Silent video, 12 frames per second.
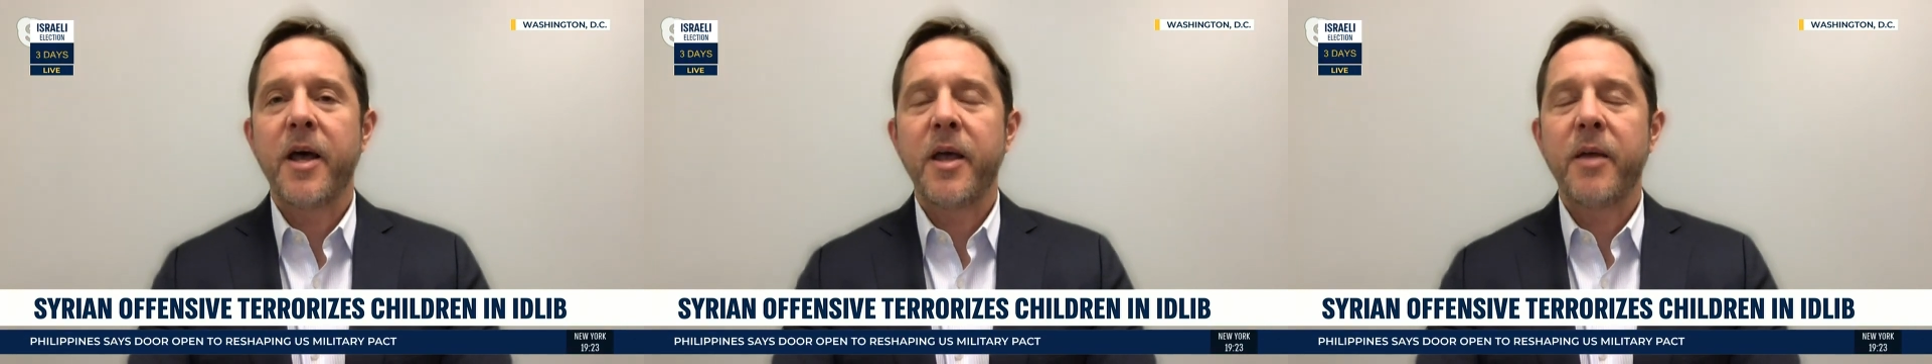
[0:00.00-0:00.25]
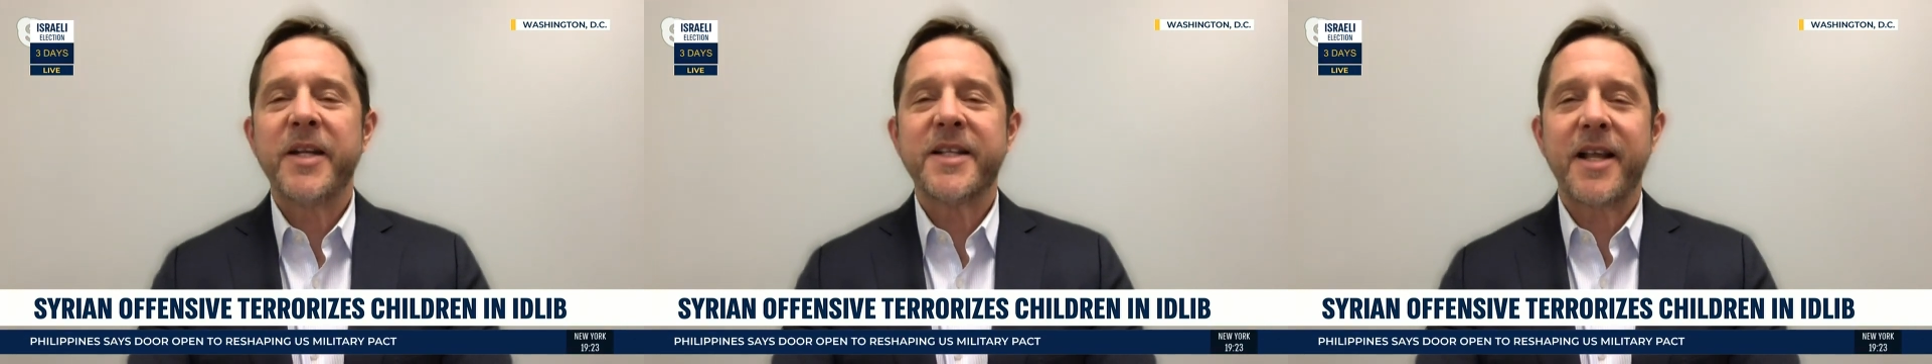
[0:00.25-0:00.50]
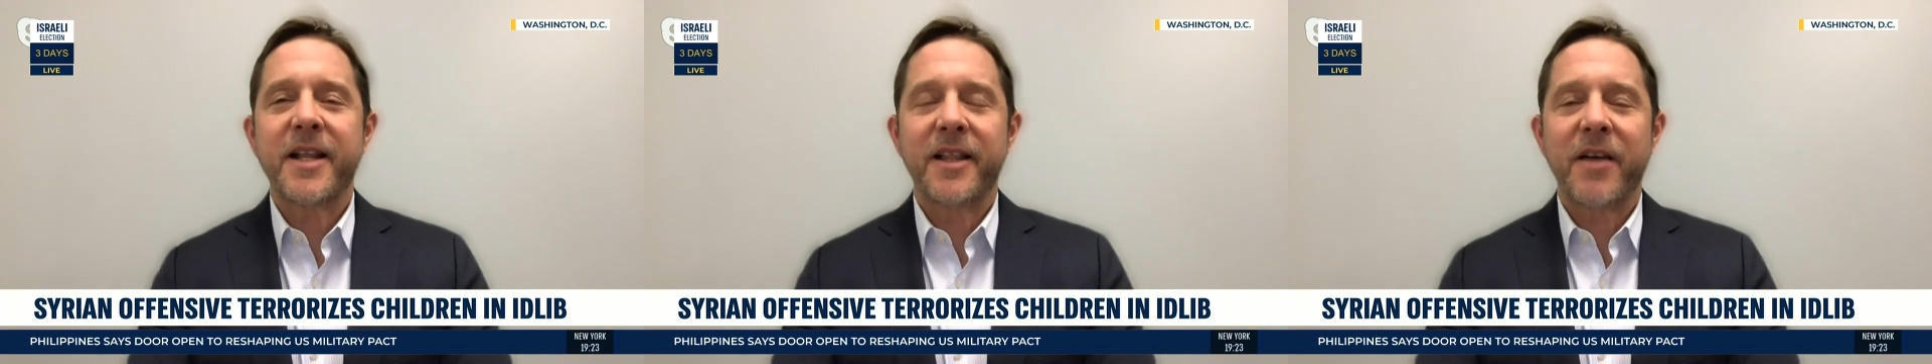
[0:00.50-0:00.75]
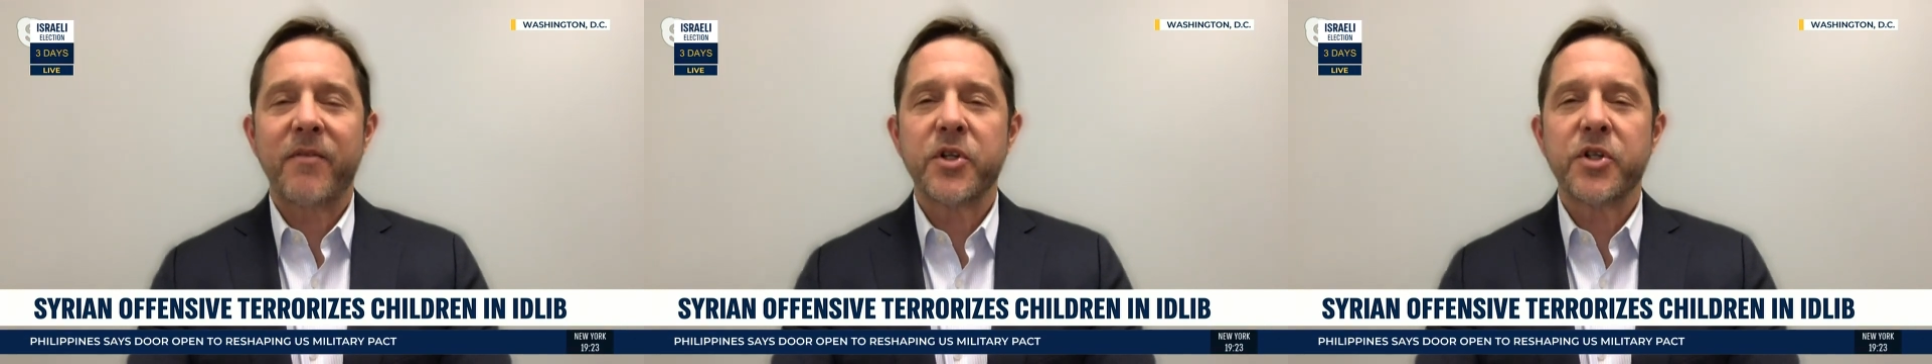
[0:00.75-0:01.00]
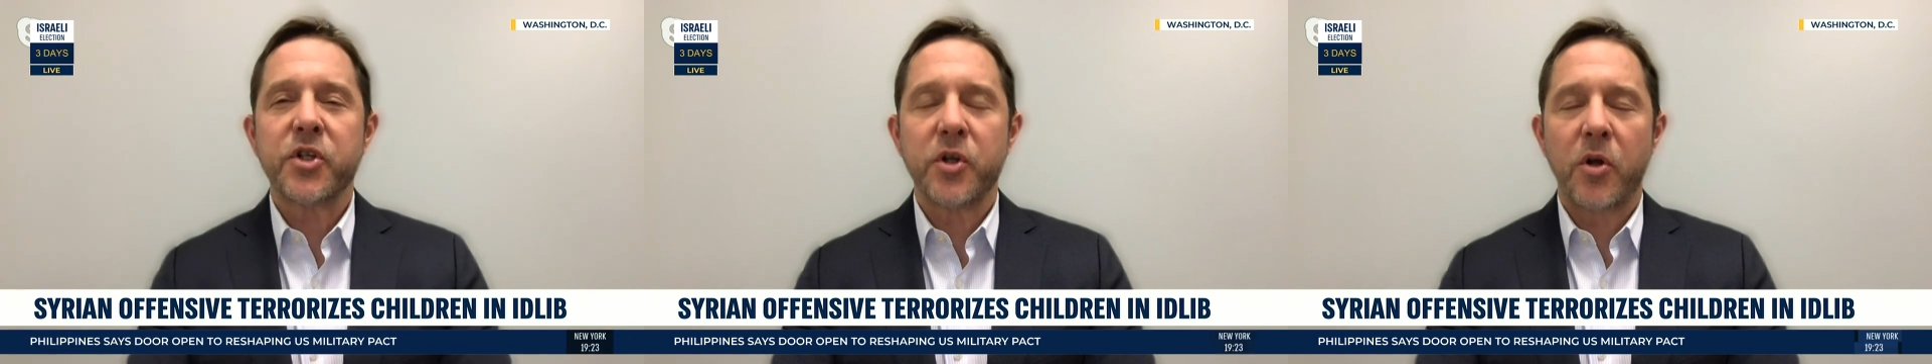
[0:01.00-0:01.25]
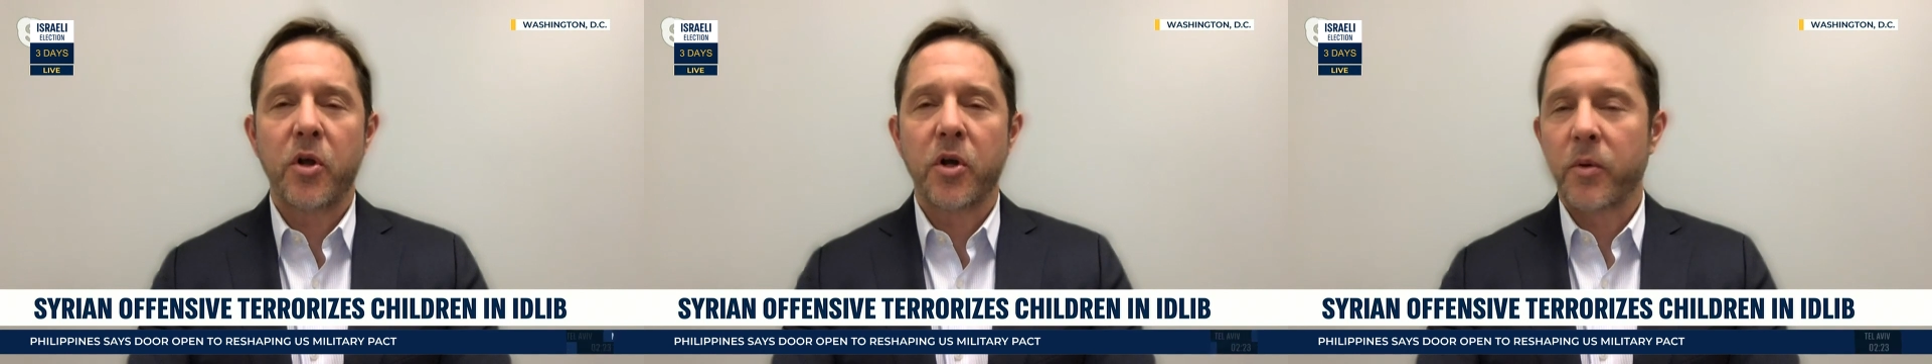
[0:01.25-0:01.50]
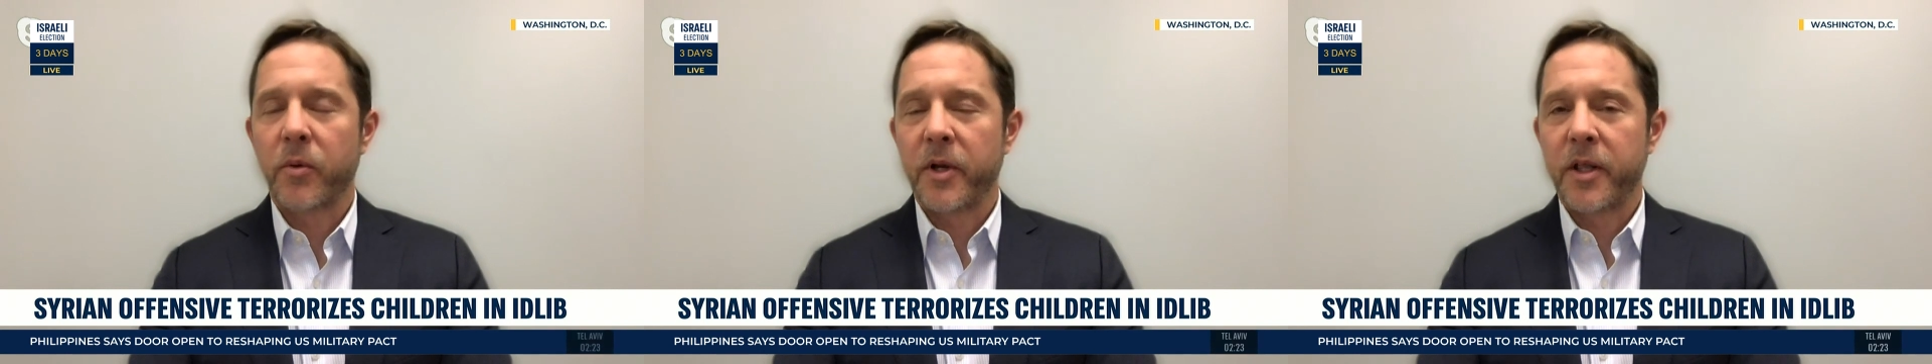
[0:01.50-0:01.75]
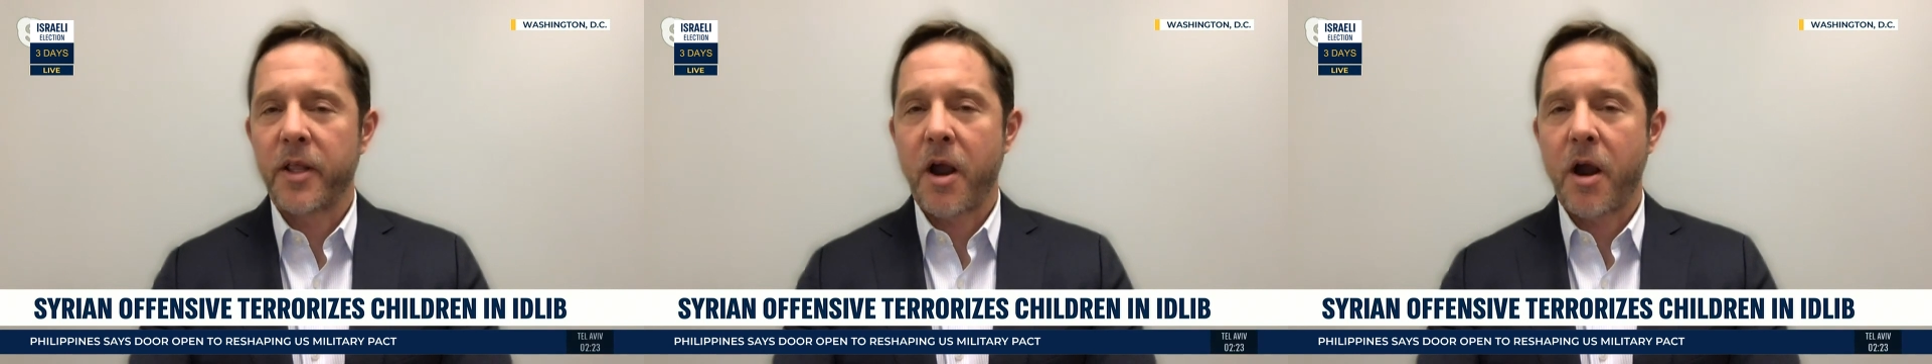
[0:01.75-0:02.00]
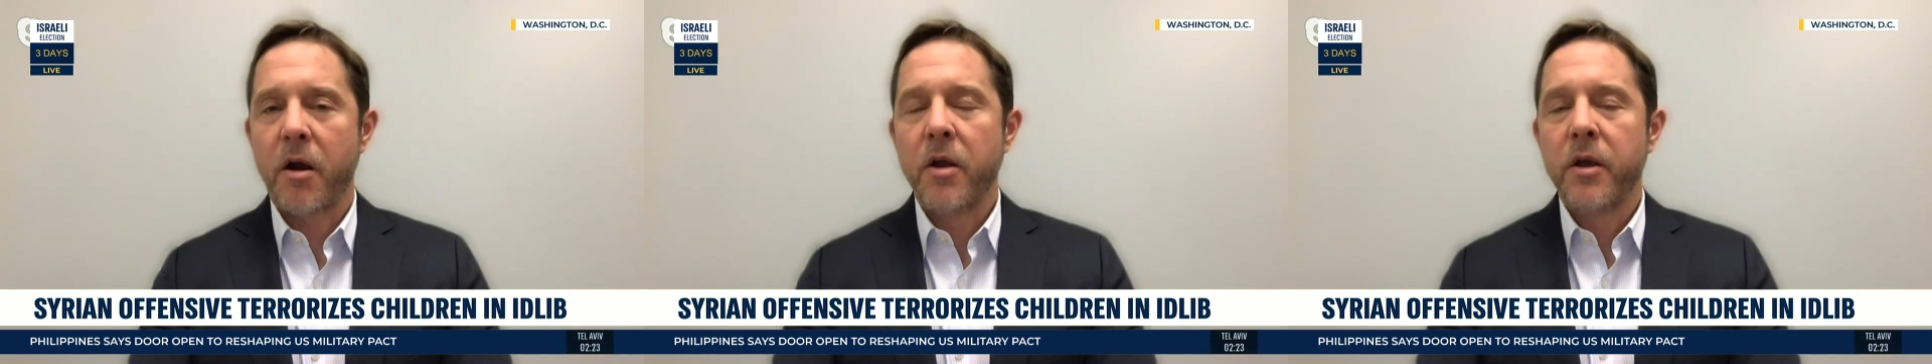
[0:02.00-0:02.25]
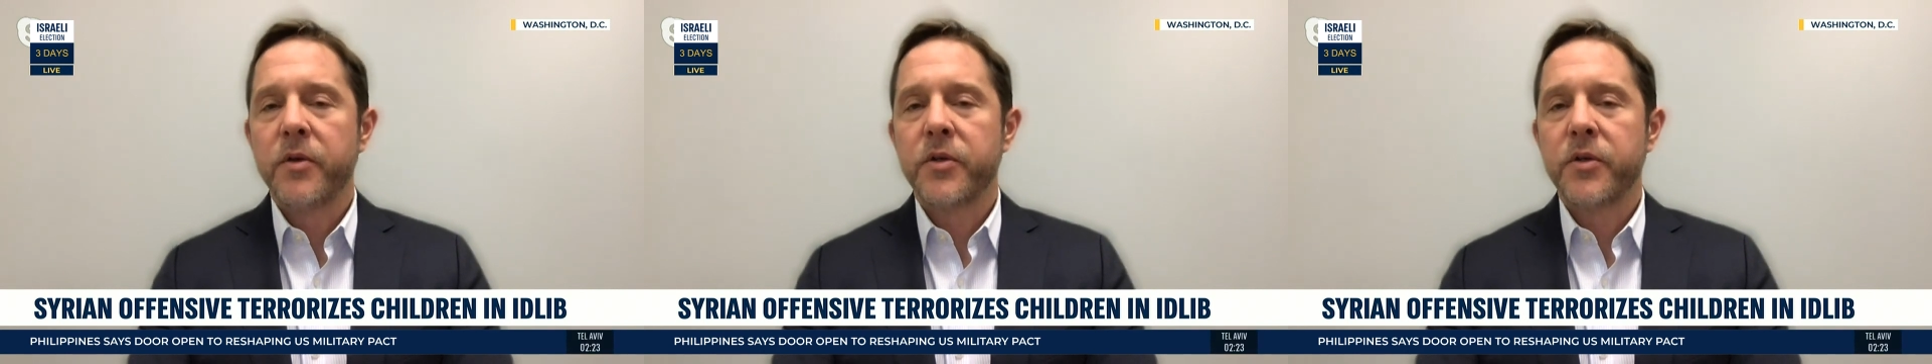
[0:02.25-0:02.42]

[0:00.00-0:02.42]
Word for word: uh, it means that leverage is no longer really there.